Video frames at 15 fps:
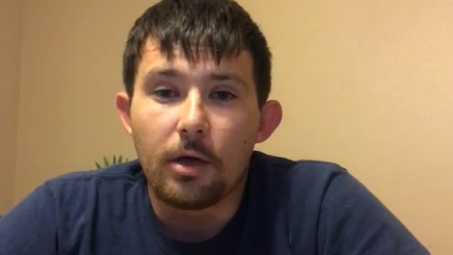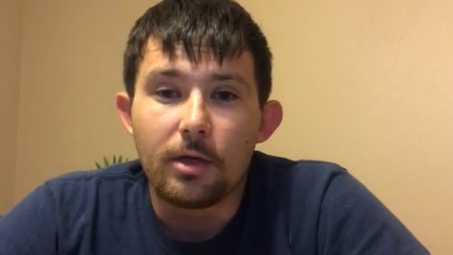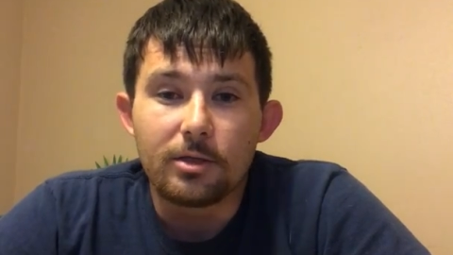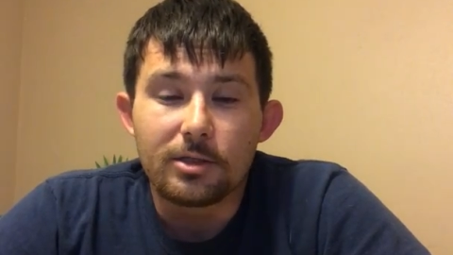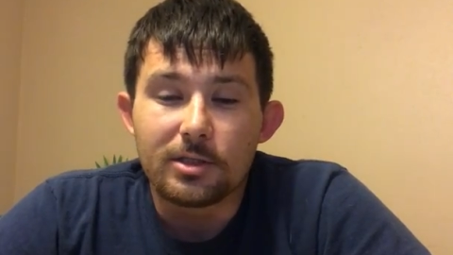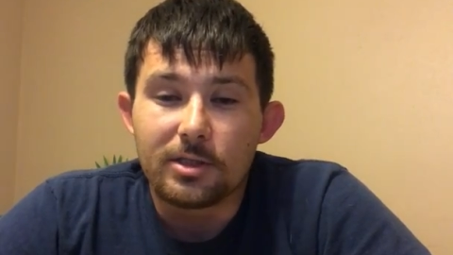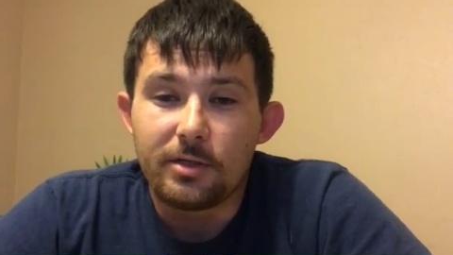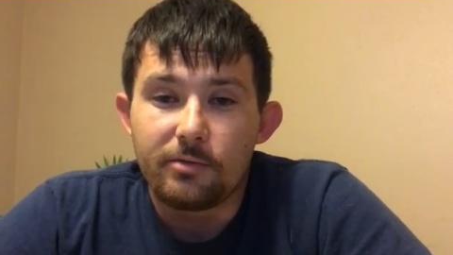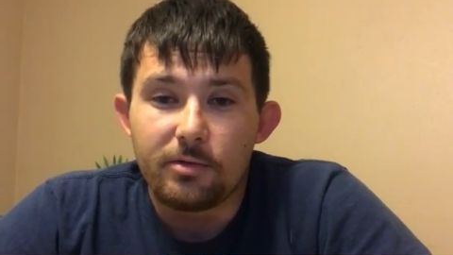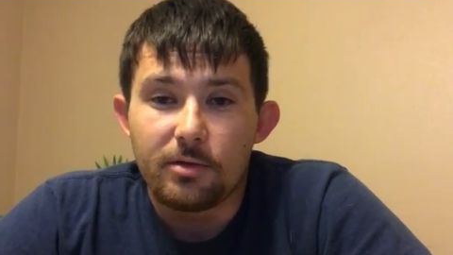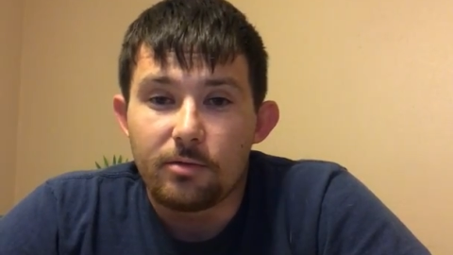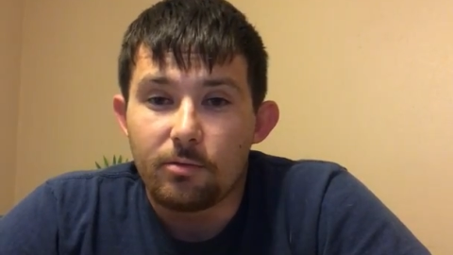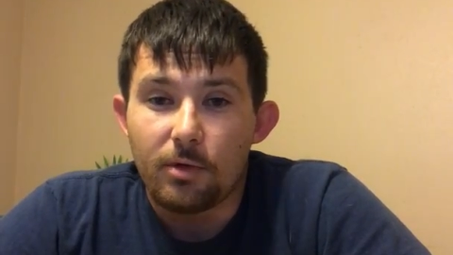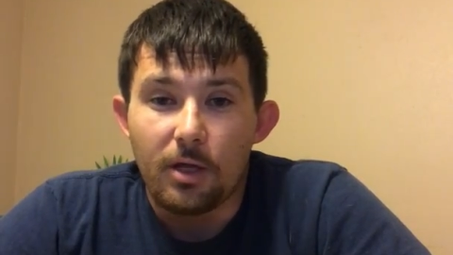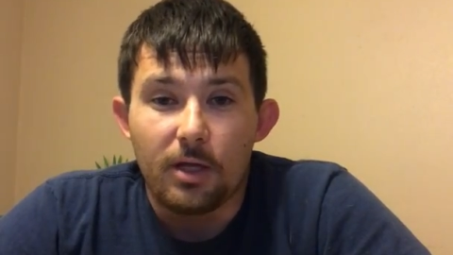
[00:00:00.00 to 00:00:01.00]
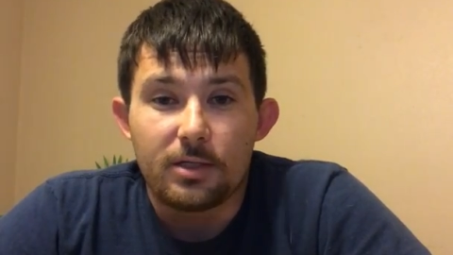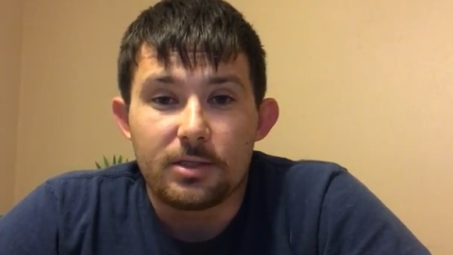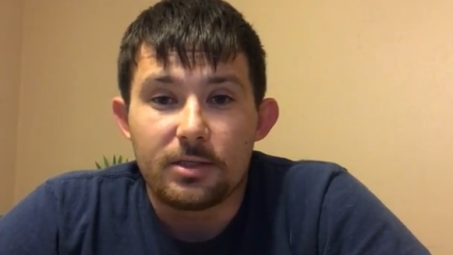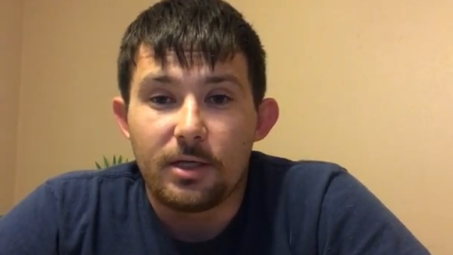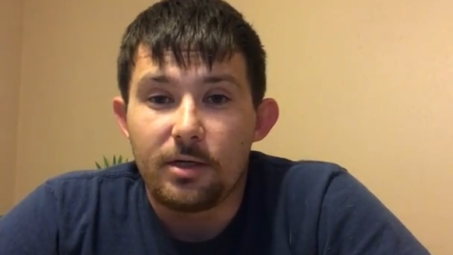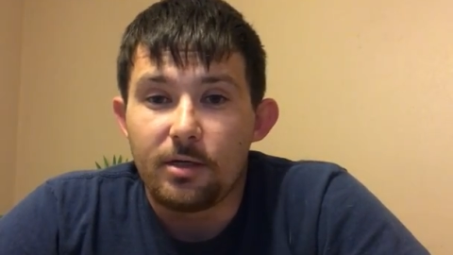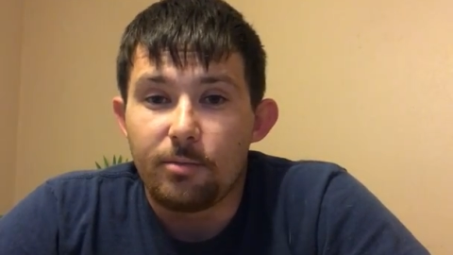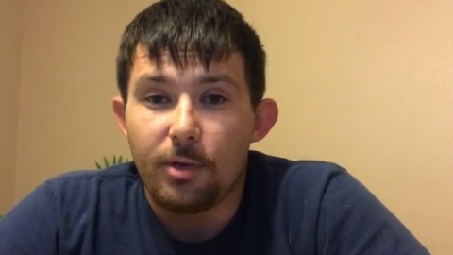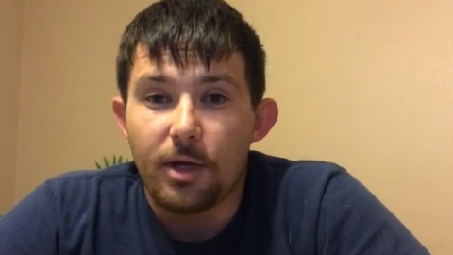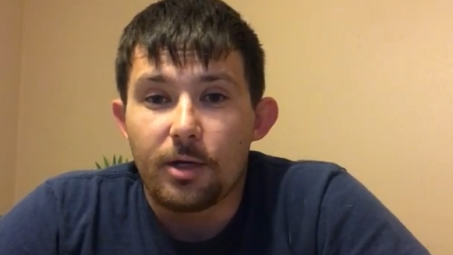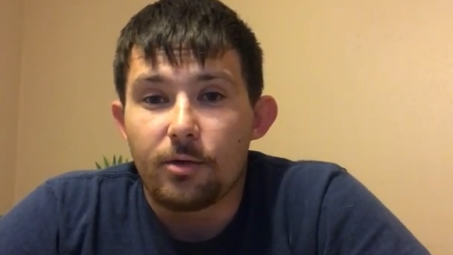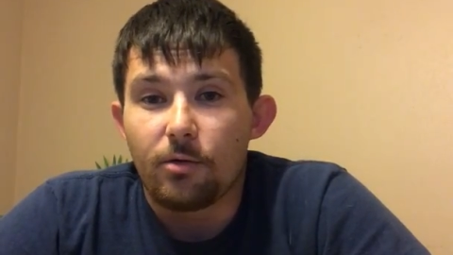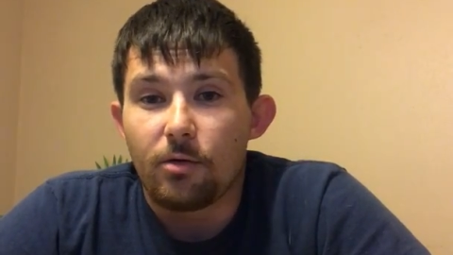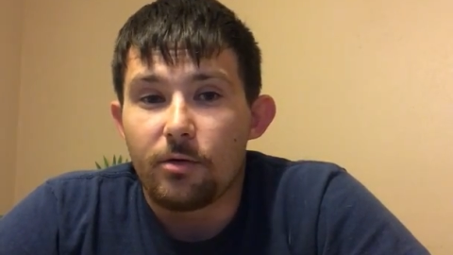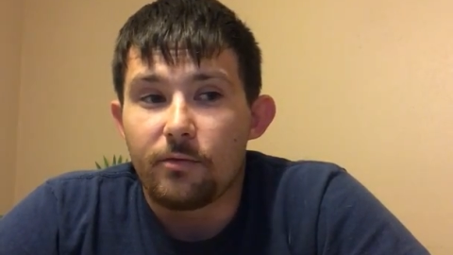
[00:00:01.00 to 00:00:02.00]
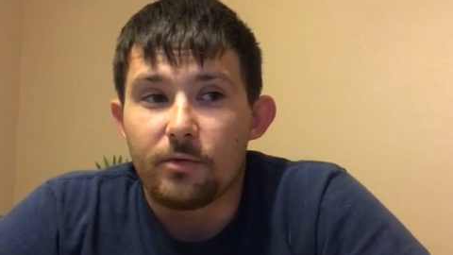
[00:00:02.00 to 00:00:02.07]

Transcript: And just even a relaxed day in your backyard,